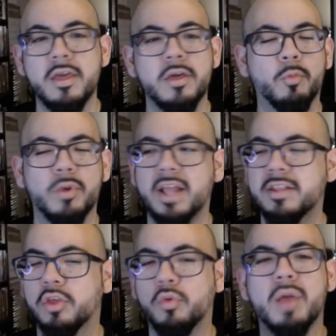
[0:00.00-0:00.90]
When I tell
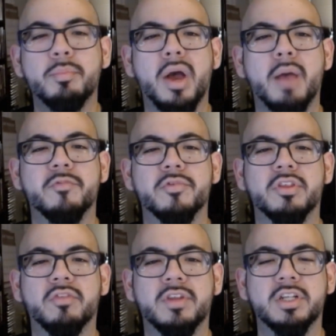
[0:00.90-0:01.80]
you I popped for this
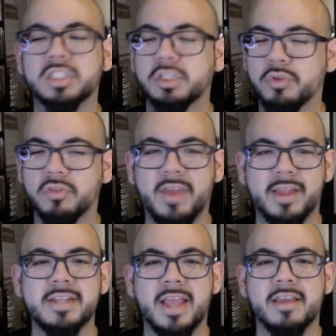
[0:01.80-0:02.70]
finish, it was
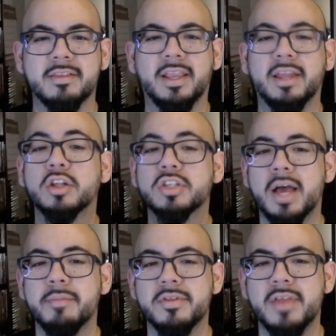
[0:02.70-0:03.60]
fantastic. And on
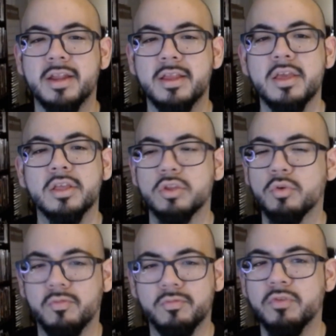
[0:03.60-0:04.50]
top of that, you
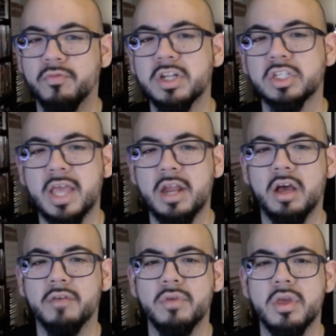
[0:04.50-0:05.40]
finish that off
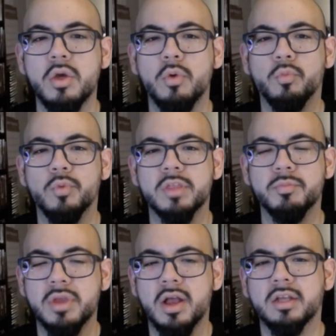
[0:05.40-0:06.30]
with
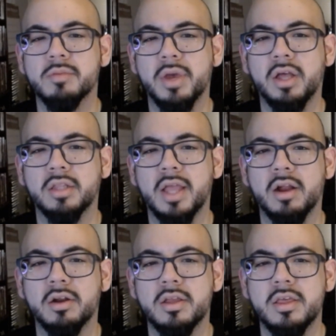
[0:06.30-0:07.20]
Bianca
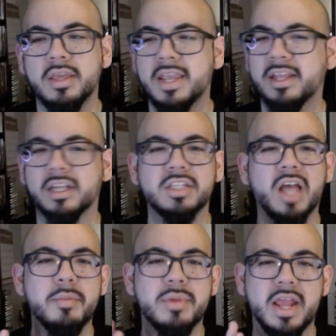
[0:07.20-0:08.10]
Belair hitting a
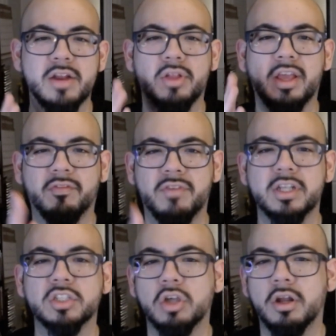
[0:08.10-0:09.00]
dominator-like
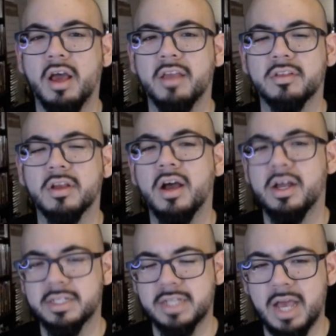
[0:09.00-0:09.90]
finish on Asuka on
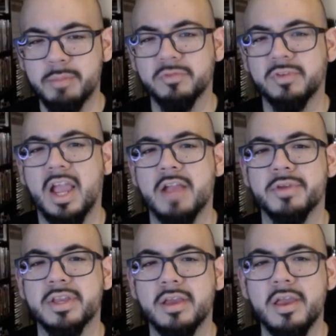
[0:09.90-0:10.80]
top of
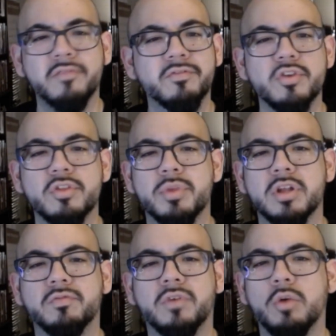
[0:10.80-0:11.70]
Kairi for the
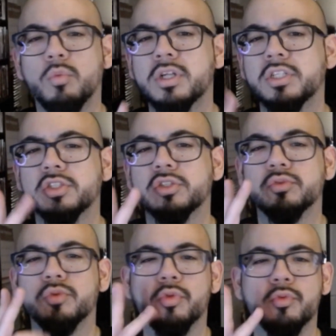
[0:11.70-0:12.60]
pinfall. 1, 2,
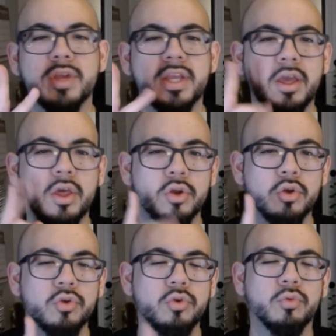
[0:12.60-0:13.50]
3,
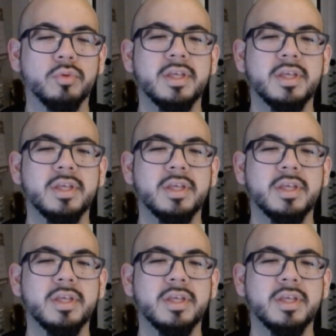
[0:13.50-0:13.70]
new